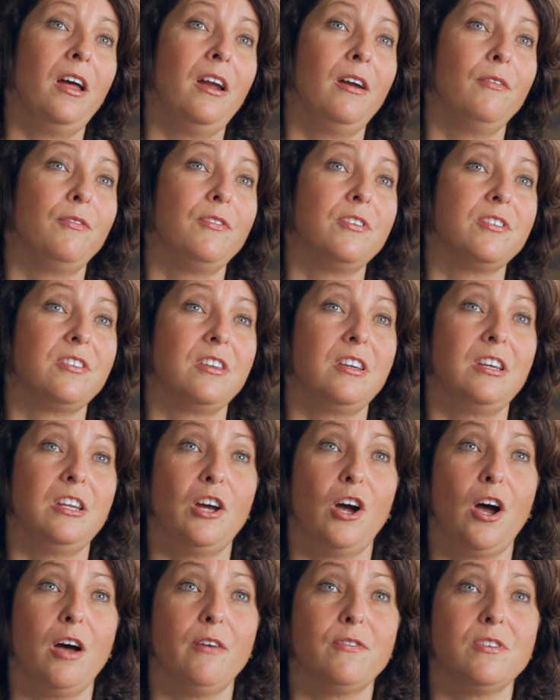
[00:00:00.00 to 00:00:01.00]
Out of the
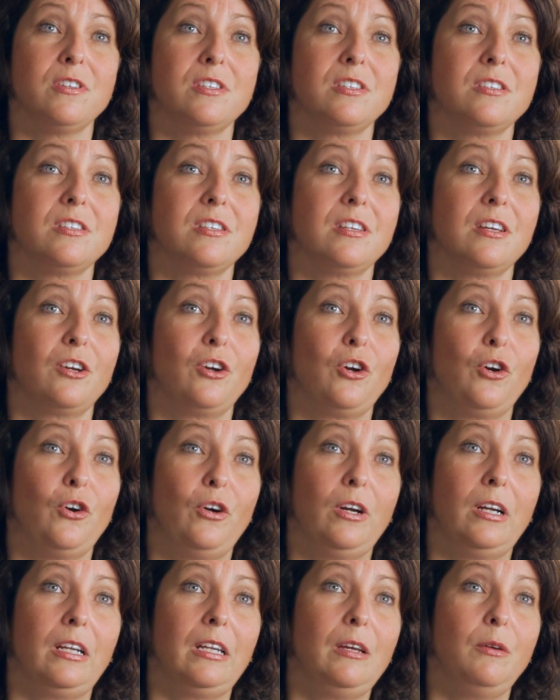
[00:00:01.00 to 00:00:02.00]
Sydney office,
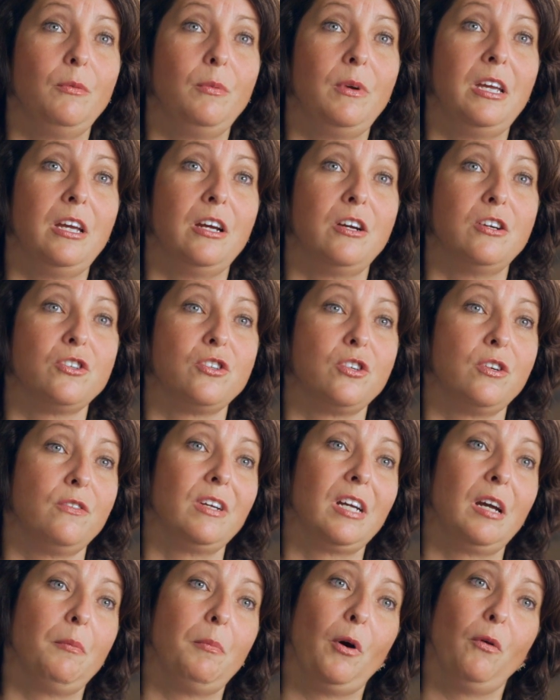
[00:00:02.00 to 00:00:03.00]
currently we are
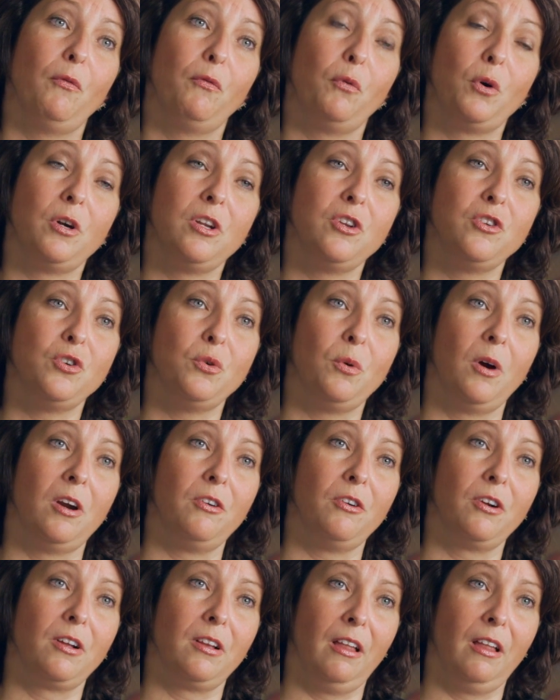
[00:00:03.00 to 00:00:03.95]
serving about 4,200